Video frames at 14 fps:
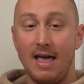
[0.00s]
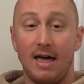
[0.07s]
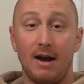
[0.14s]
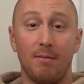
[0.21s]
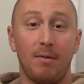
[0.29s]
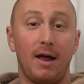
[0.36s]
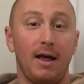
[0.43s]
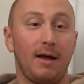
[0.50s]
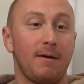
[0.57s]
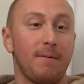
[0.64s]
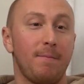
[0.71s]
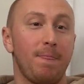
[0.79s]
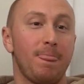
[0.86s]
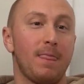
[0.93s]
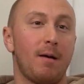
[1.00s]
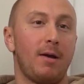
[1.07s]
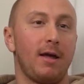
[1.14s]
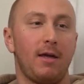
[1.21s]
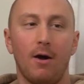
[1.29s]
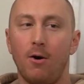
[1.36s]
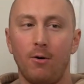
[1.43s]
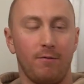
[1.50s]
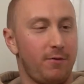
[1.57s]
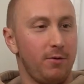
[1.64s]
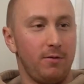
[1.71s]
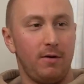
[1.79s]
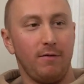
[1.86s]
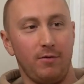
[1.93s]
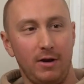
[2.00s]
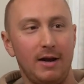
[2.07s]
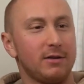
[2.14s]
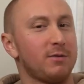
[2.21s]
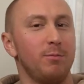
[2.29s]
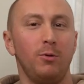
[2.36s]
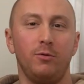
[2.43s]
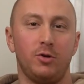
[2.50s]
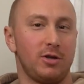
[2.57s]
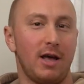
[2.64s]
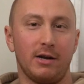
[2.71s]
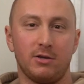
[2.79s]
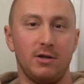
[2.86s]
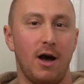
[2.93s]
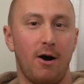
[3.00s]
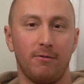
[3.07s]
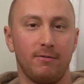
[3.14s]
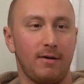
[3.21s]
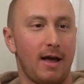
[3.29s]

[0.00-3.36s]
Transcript: and I'm like, yo, if you need us to move, just let us know.